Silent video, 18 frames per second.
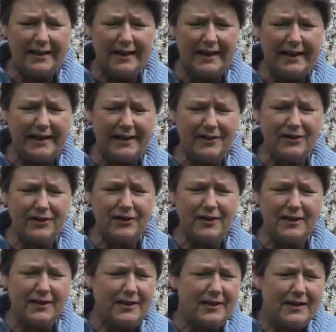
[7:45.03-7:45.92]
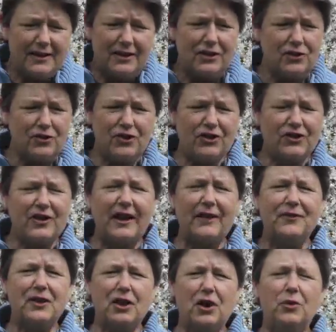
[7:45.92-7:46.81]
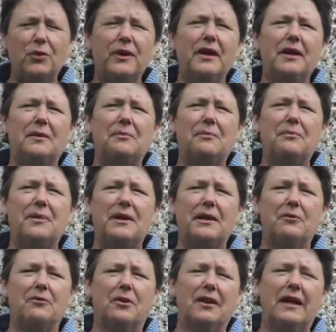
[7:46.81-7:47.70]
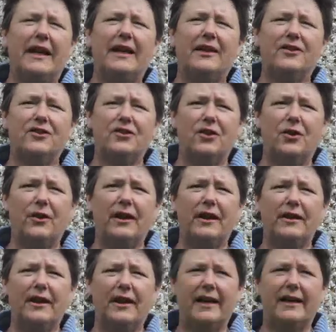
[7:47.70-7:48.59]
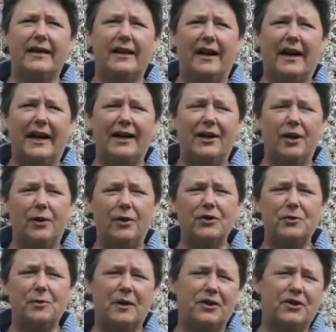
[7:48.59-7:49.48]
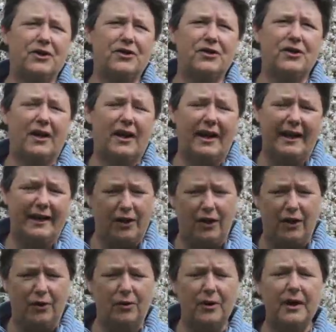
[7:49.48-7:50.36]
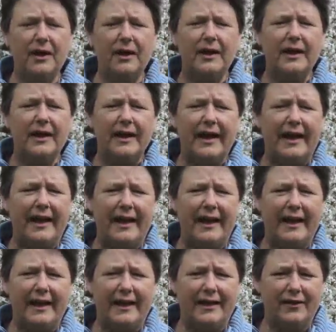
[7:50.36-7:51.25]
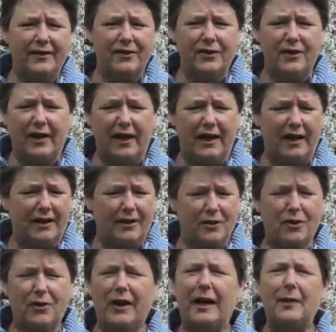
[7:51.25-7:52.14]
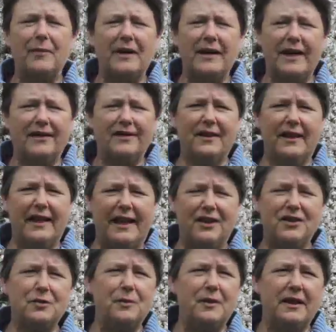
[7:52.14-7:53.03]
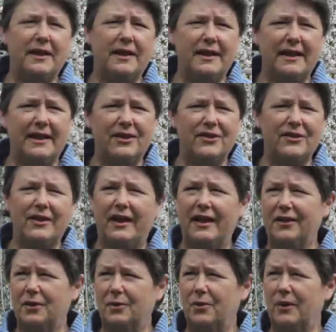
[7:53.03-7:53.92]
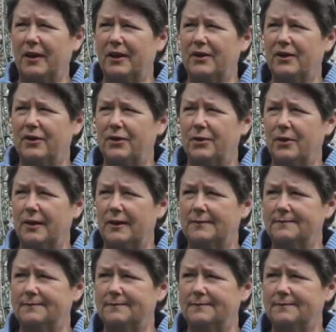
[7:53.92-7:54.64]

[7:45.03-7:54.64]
And you just have to go in, be relaxed, knowing that I know as much as I know, and cramming at the last minute is not the way to do it.